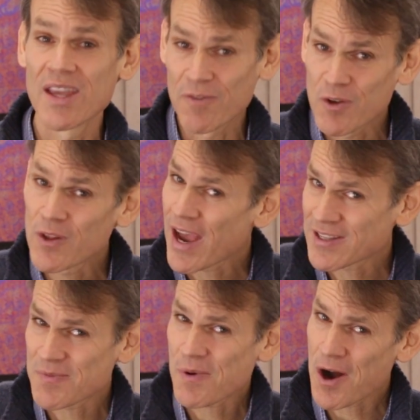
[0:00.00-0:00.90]
If you'd like
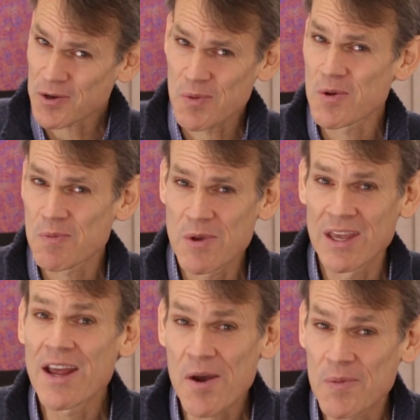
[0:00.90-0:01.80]
to partner with me
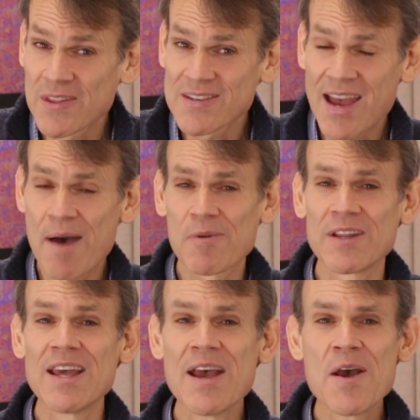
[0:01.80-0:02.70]
in helping this
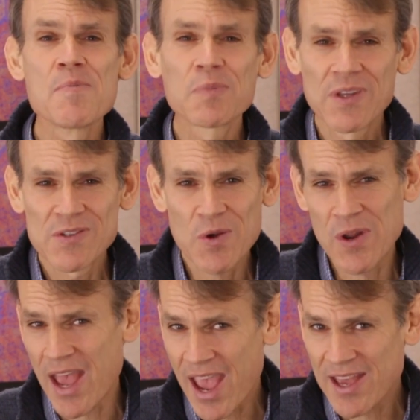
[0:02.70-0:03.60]
happen, please go
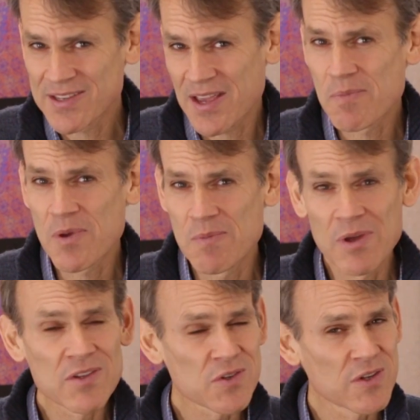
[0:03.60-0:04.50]
to
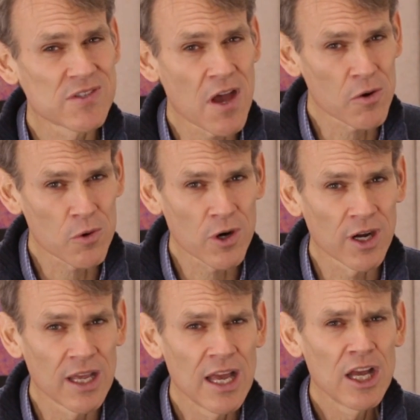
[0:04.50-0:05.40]
asapministries.org.